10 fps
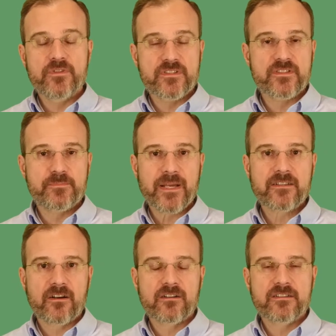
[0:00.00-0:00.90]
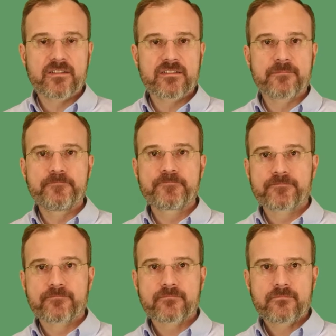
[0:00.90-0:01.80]
If you suspect
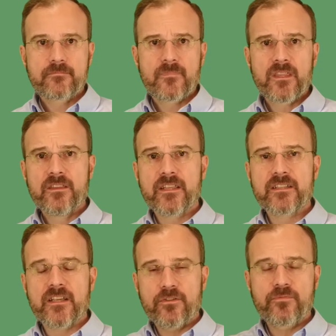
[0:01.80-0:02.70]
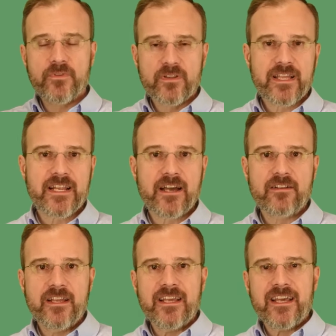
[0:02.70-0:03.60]
autism, that you fill
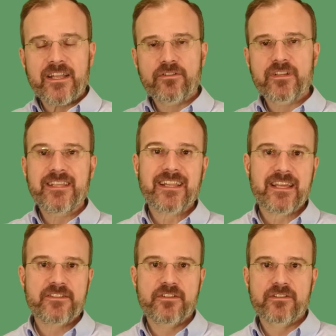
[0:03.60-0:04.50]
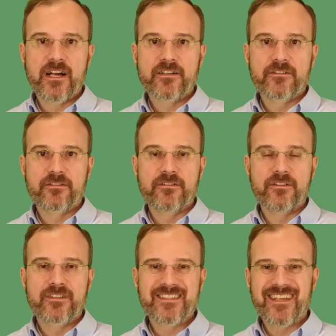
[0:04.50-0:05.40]
that out and you can take that to your doctor
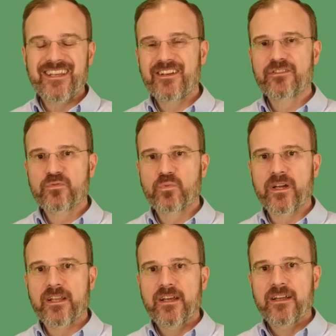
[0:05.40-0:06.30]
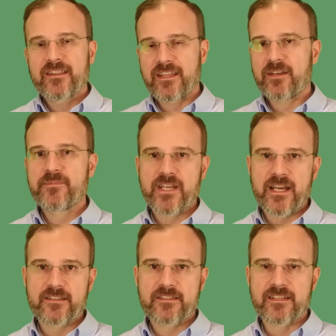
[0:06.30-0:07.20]
and you can say, here's what the
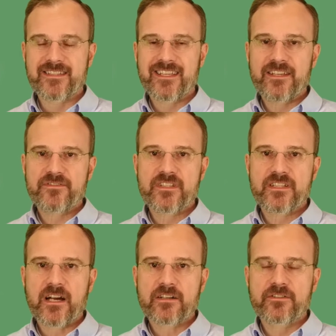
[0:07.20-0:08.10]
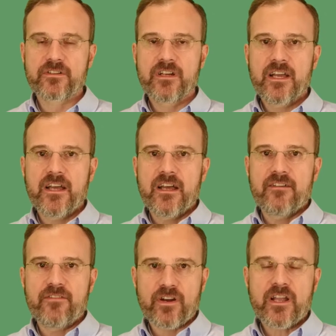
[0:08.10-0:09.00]
MChat says. It gives the doctor
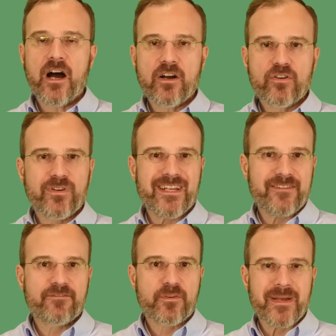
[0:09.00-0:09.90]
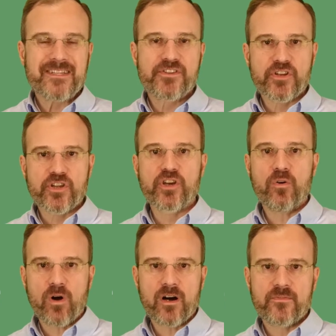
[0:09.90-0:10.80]
very concrete information to
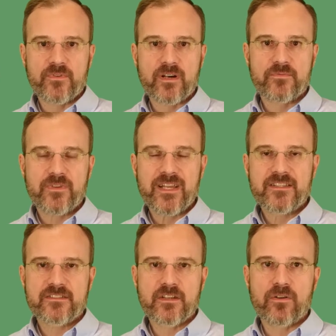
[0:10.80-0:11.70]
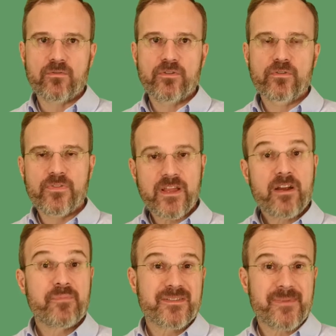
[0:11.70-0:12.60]
go off of. And so your
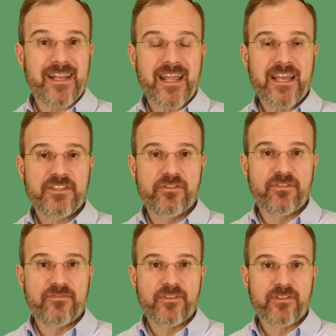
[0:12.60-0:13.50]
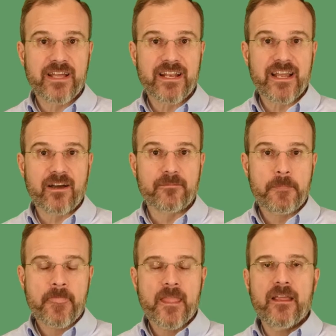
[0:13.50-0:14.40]
therapist might ask you to fill that
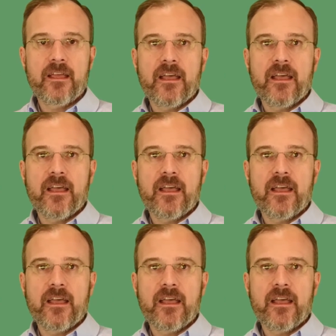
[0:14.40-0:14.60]
out.